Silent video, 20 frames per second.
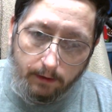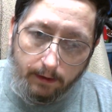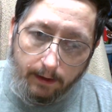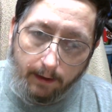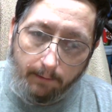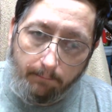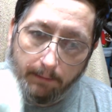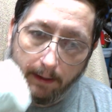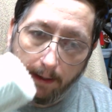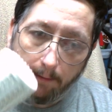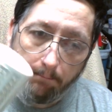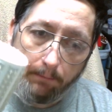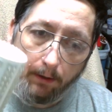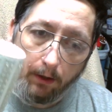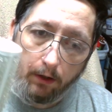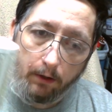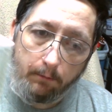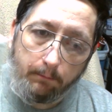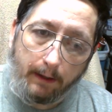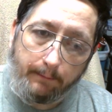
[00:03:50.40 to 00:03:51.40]
and by
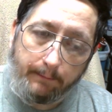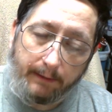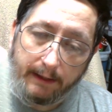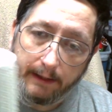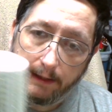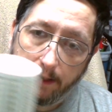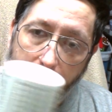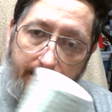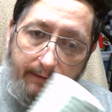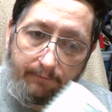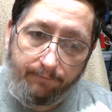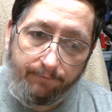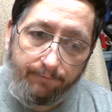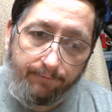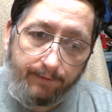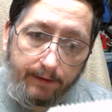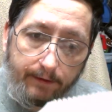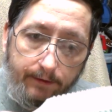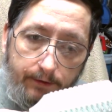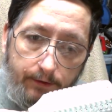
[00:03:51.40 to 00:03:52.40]
bulb I mean a
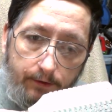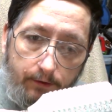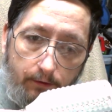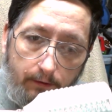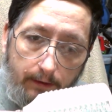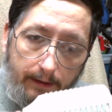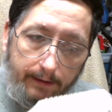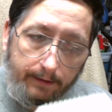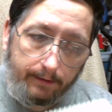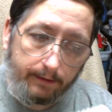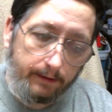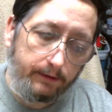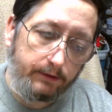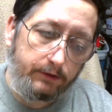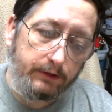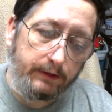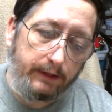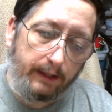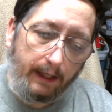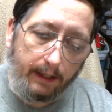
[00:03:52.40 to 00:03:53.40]
fixture like
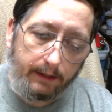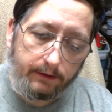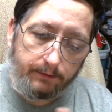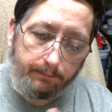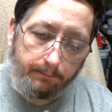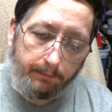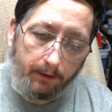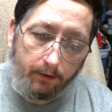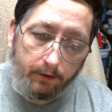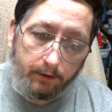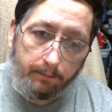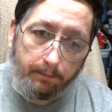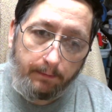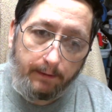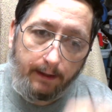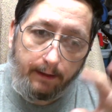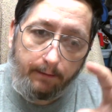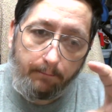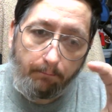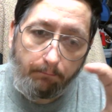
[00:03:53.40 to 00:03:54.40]
this that has a power
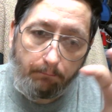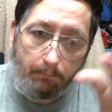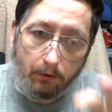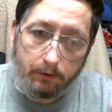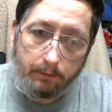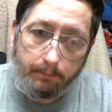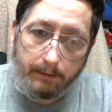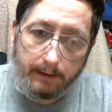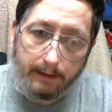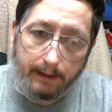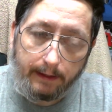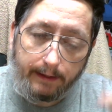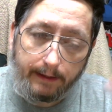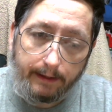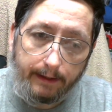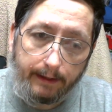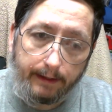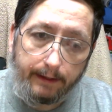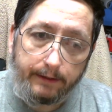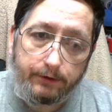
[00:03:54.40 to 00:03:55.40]
supply, multiple
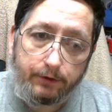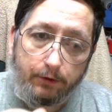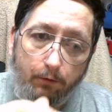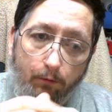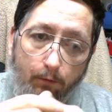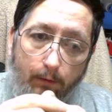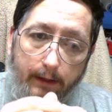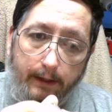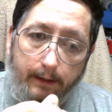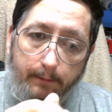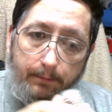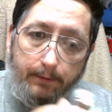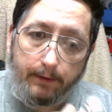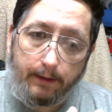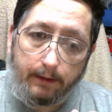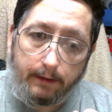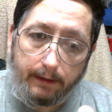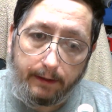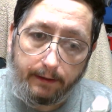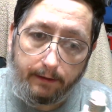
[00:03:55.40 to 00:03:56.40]
LEDs, ready to
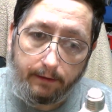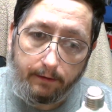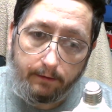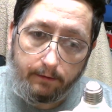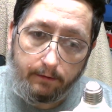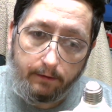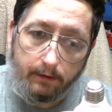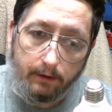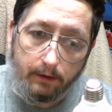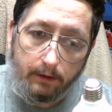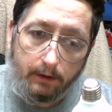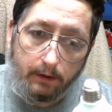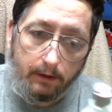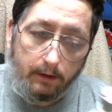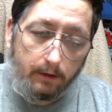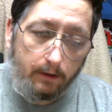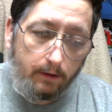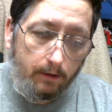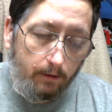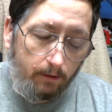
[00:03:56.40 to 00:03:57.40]
plug in,
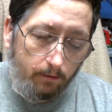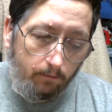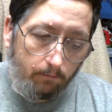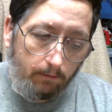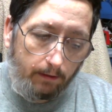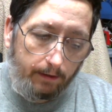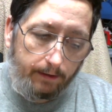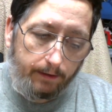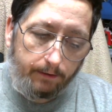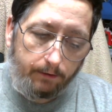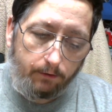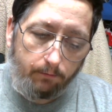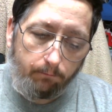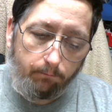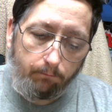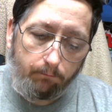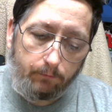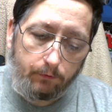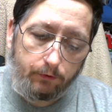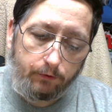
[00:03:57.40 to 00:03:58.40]
ready to
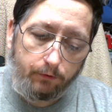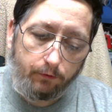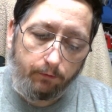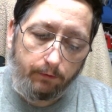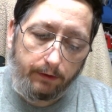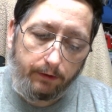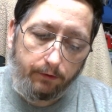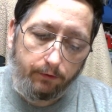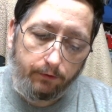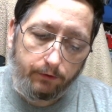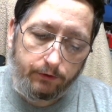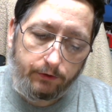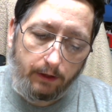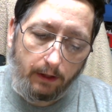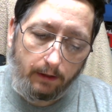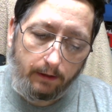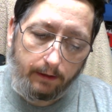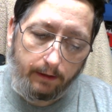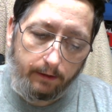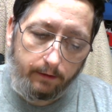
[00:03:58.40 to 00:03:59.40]
screw into a
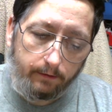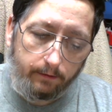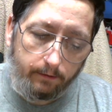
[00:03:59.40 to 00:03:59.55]
socket.